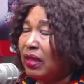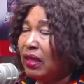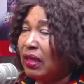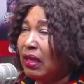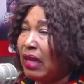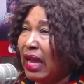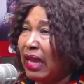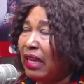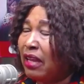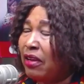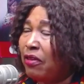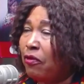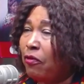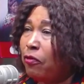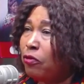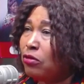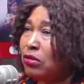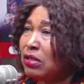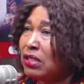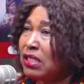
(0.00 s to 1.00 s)

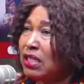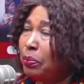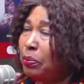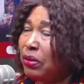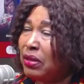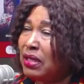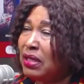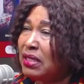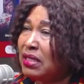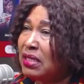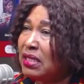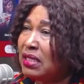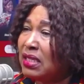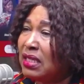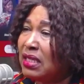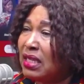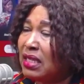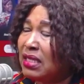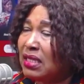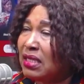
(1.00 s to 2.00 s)
ahemfo nte
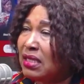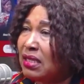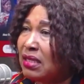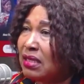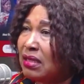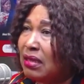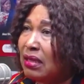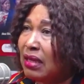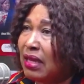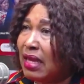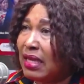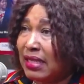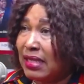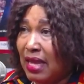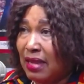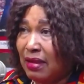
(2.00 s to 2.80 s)
politicians kasa